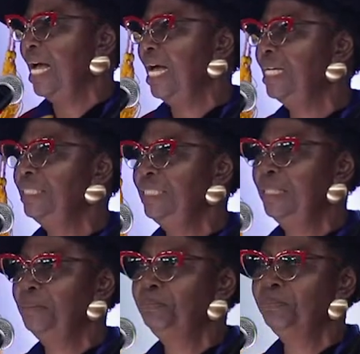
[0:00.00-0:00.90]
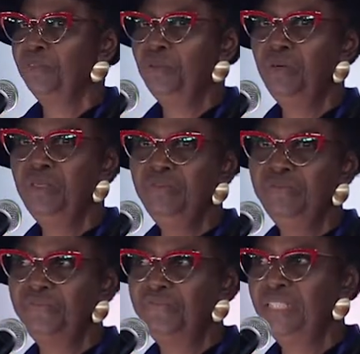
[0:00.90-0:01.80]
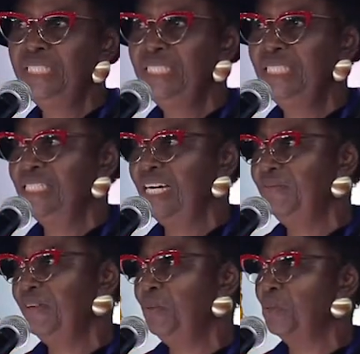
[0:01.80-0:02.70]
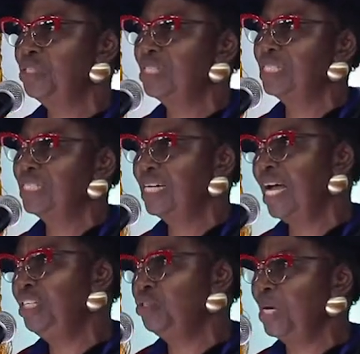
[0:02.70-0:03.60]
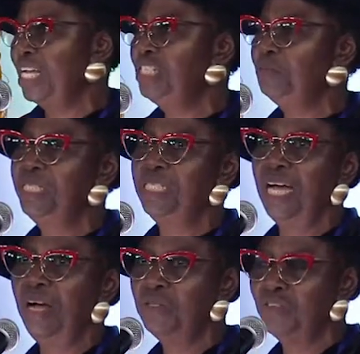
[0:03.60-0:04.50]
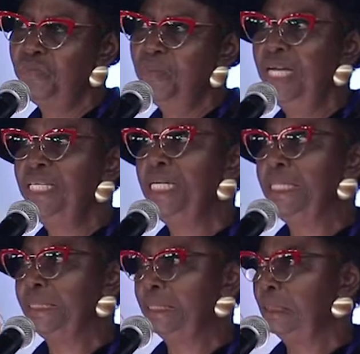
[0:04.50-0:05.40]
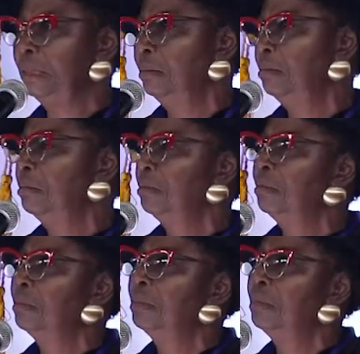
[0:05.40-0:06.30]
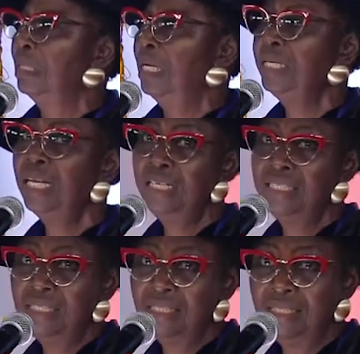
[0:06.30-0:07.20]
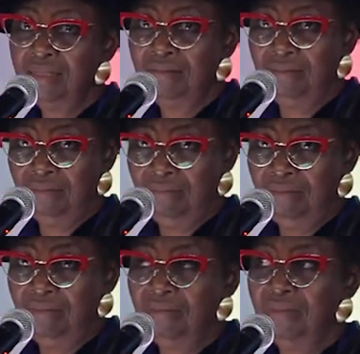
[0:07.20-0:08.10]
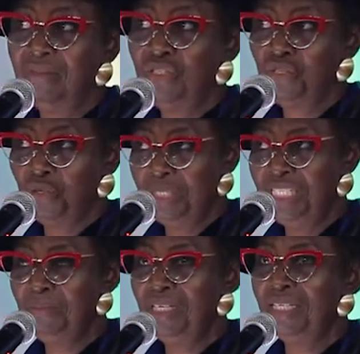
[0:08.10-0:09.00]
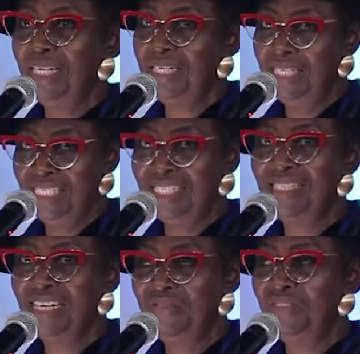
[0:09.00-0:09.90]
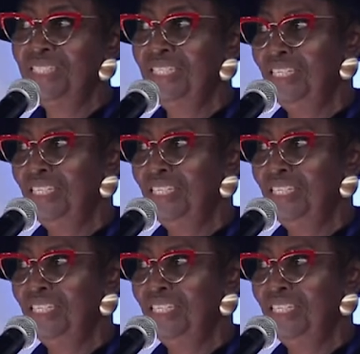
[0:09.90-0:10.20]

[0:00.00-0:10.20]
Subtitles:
and one funny driver was trying to edge me out of my lane. And I showed him that I learned driving in